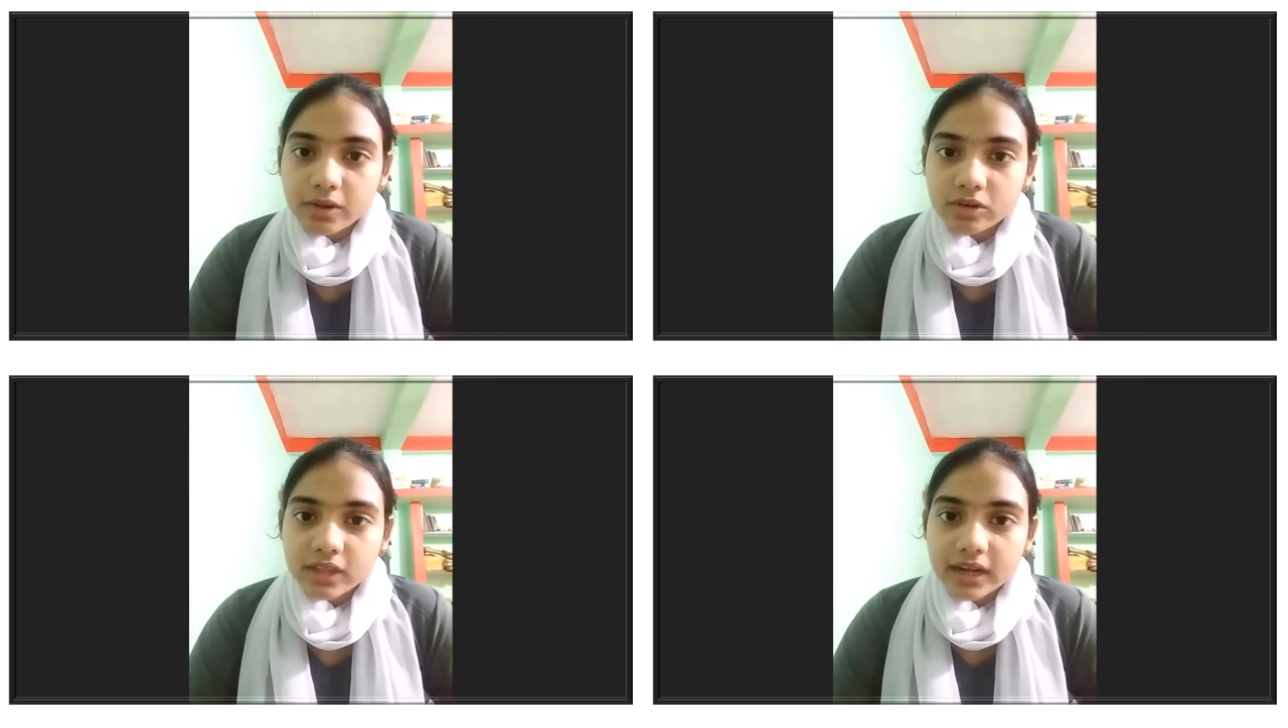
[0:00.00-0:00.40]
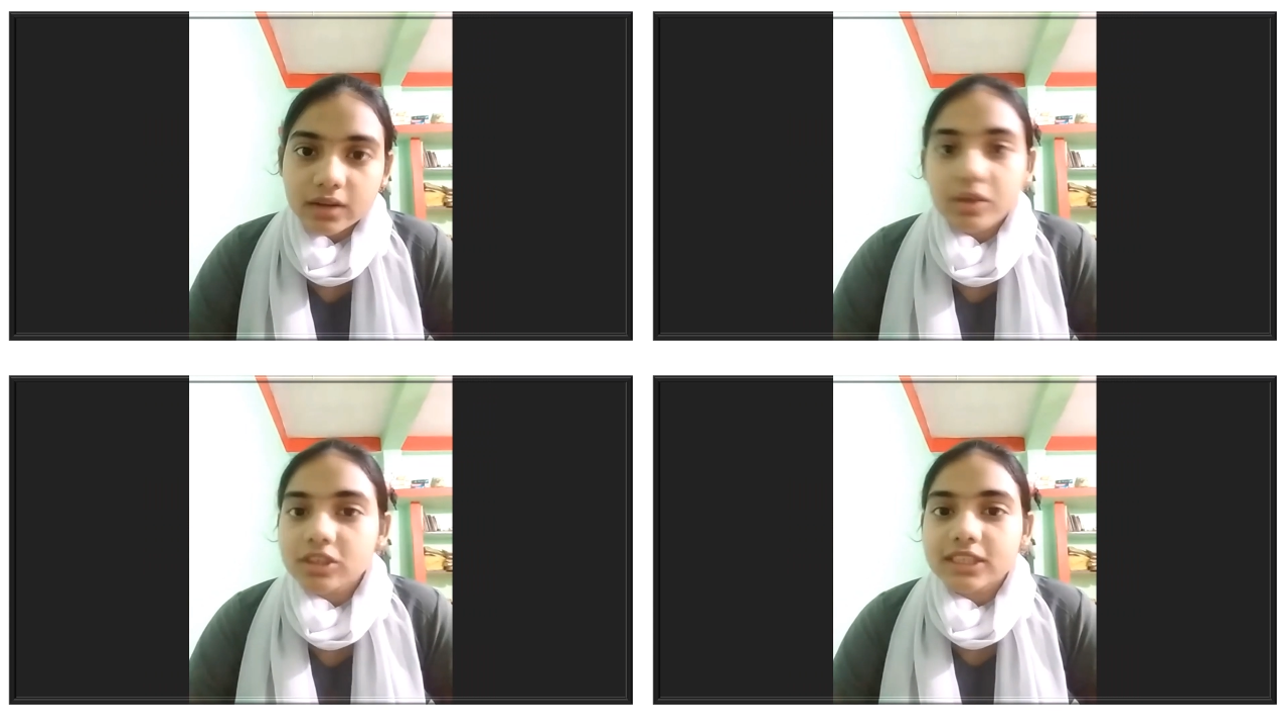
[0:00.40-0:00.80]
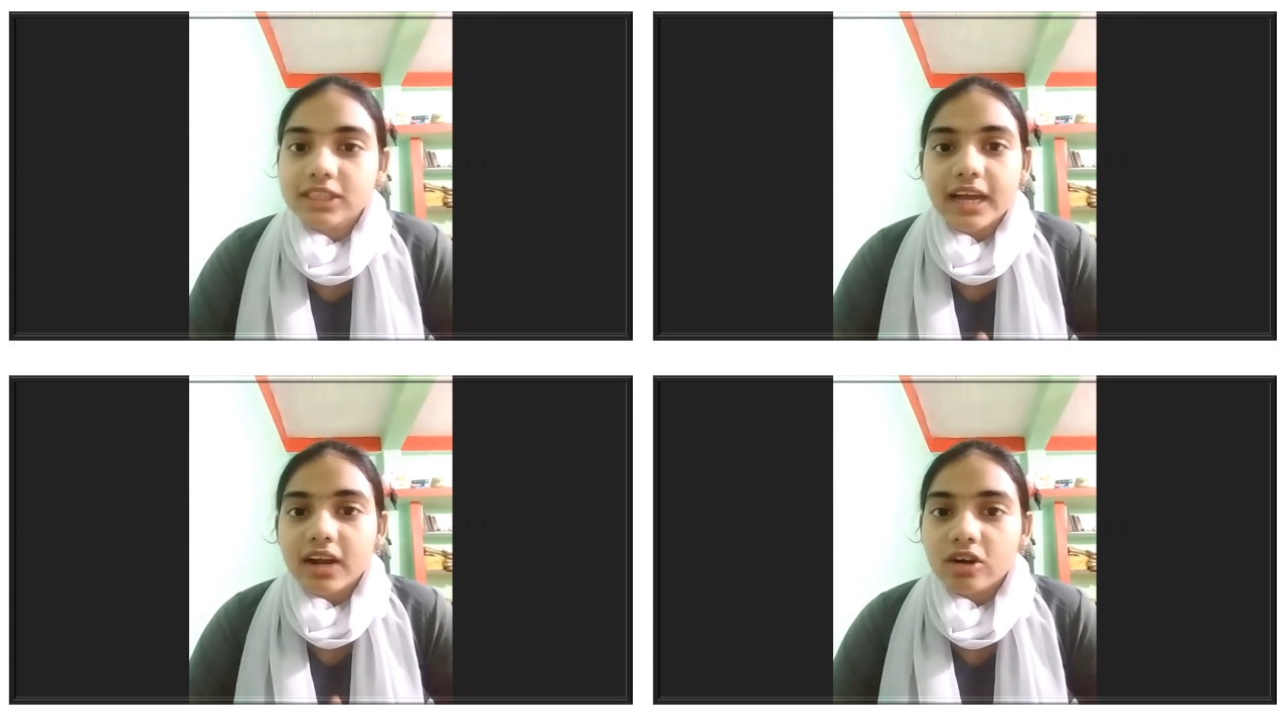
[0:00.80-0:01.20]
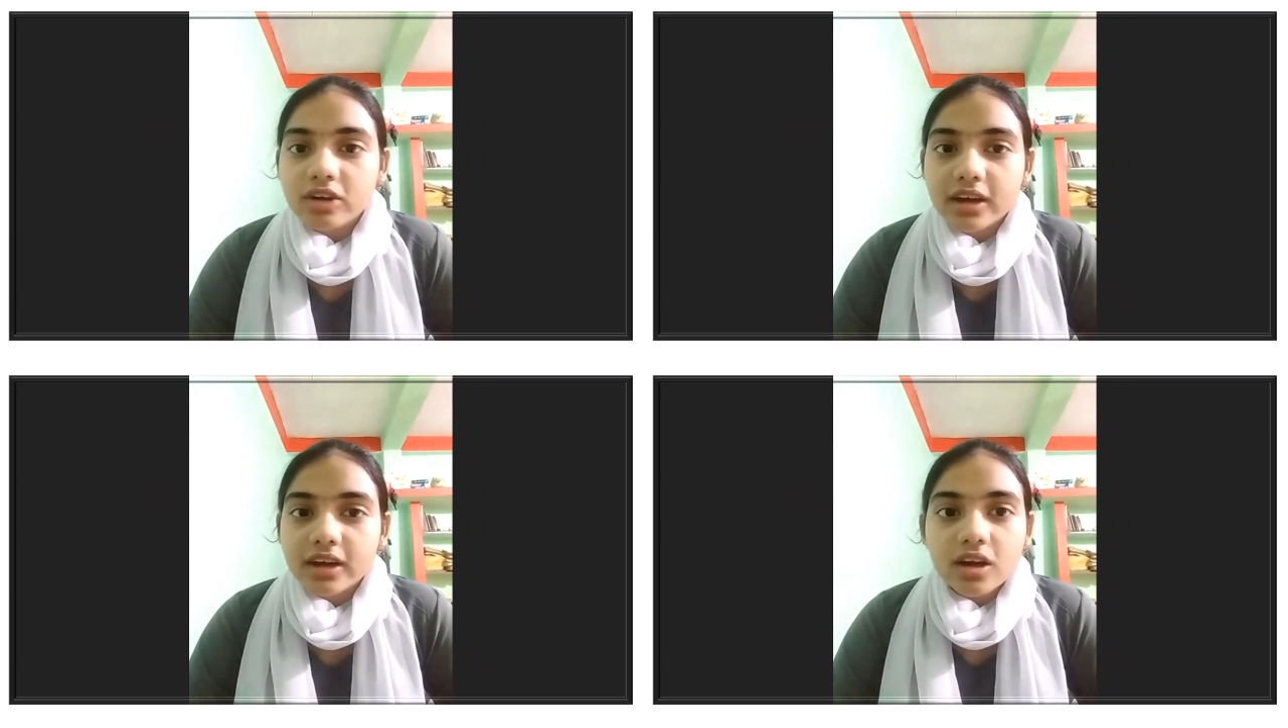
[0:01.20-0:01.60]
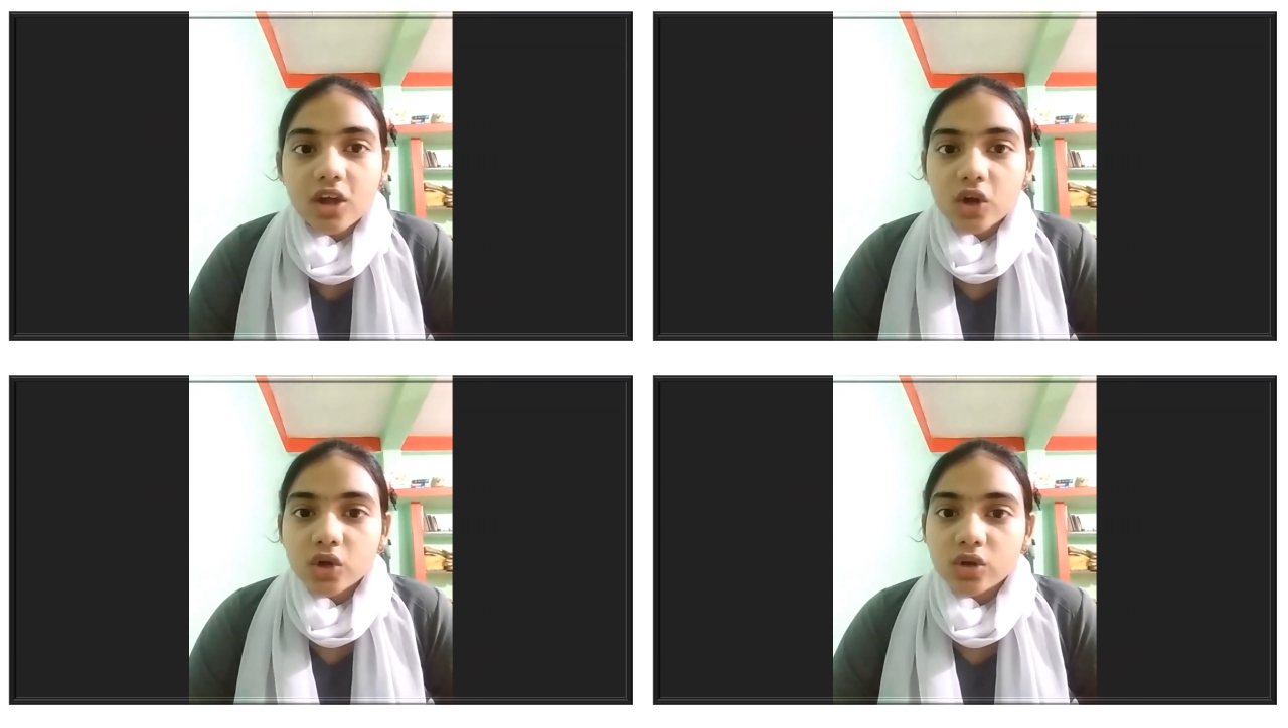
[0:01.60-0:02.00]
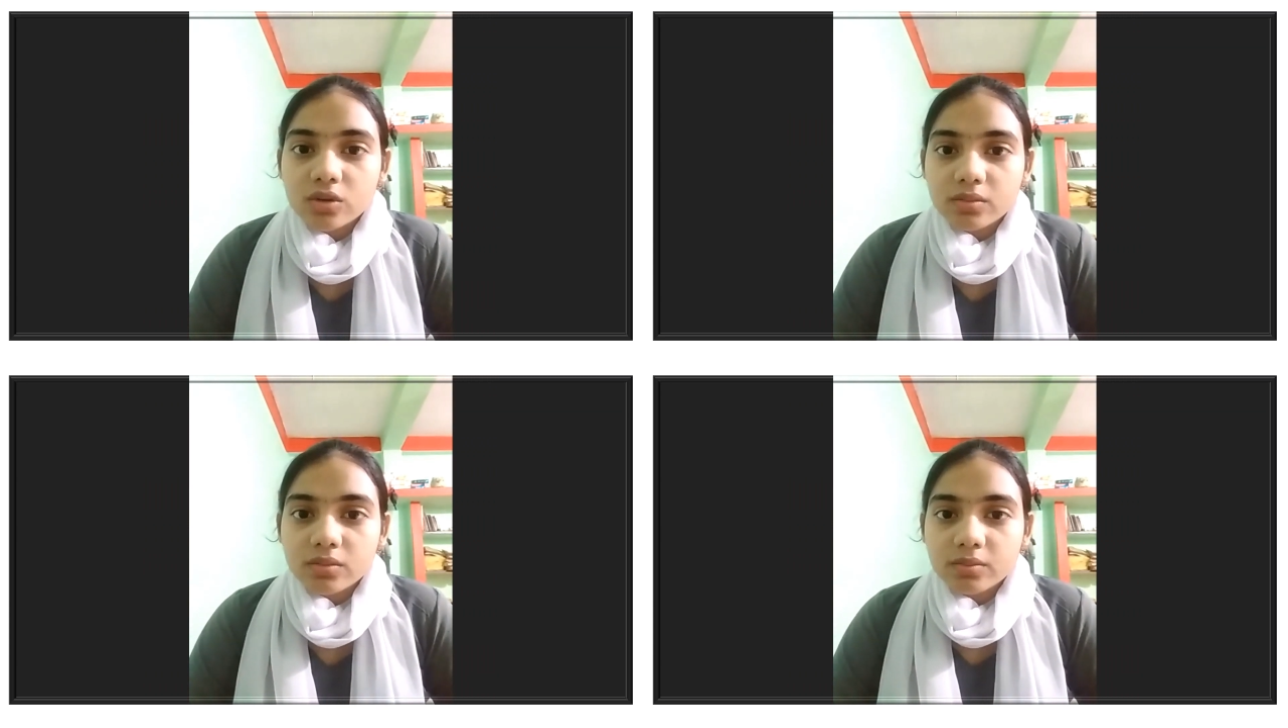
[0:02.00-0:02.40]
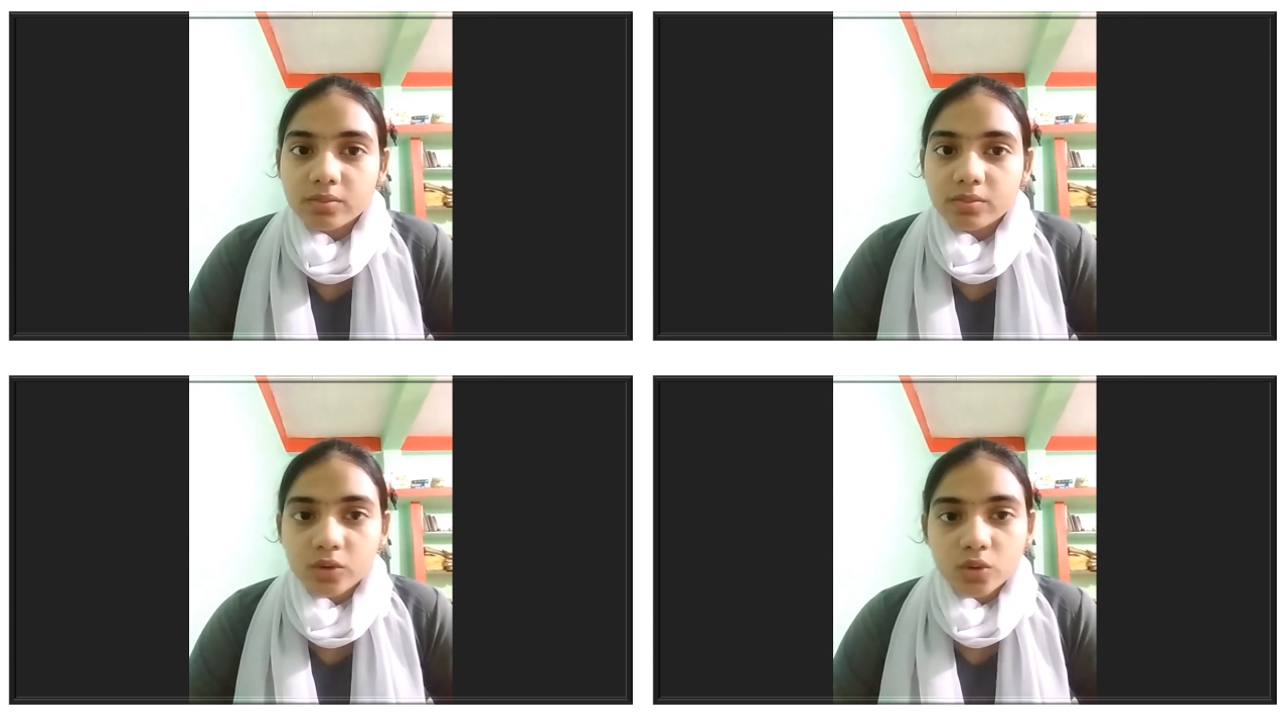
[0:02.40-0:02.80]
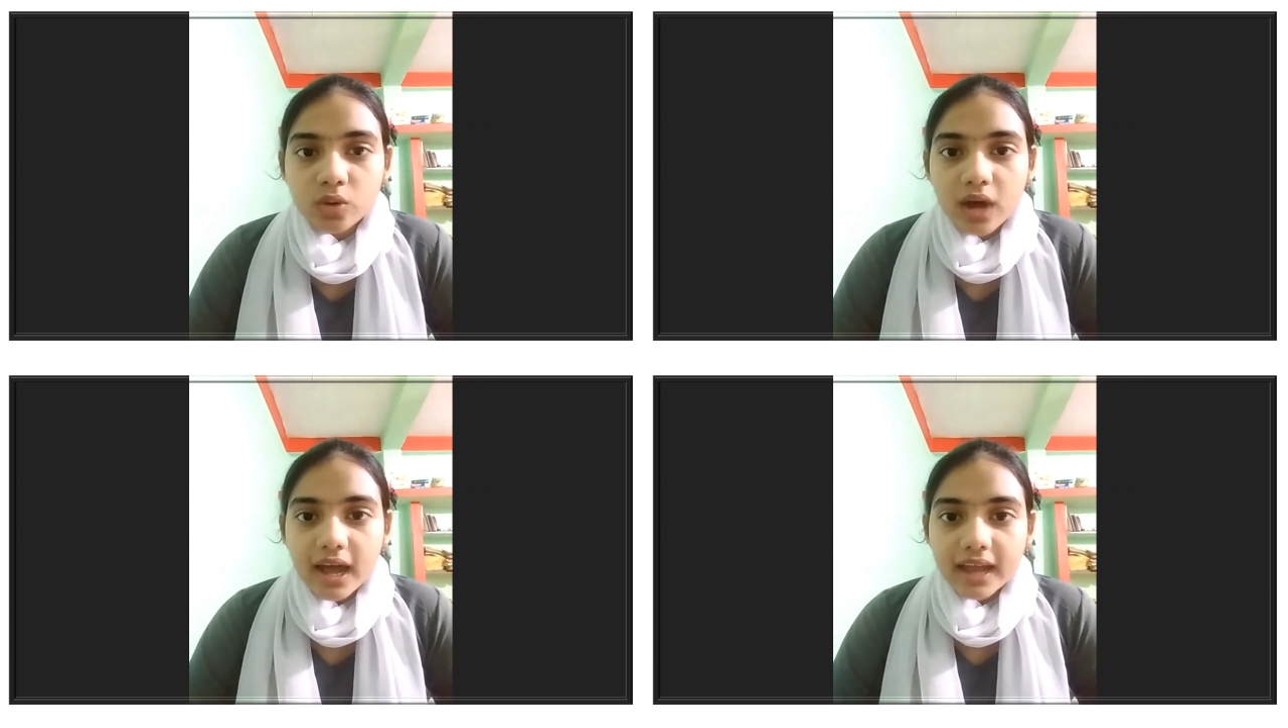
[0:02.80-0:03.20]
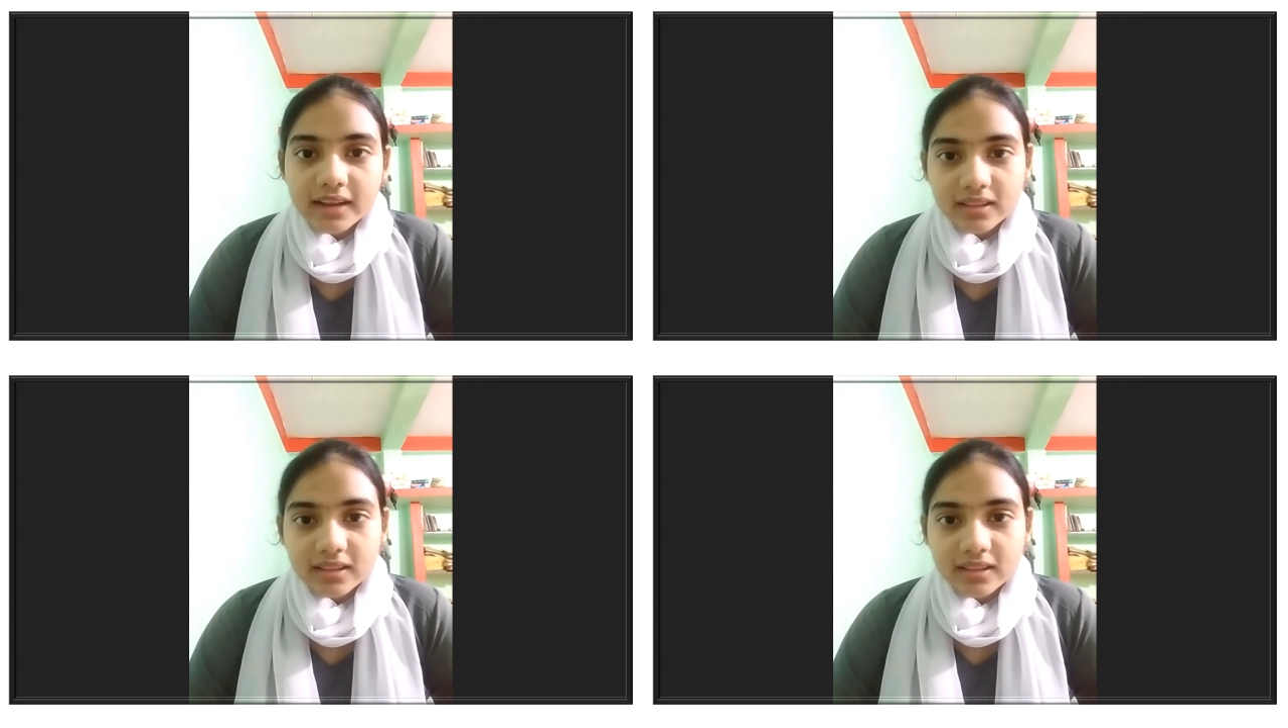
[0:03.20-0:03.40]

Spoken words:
that, because they are not here to hire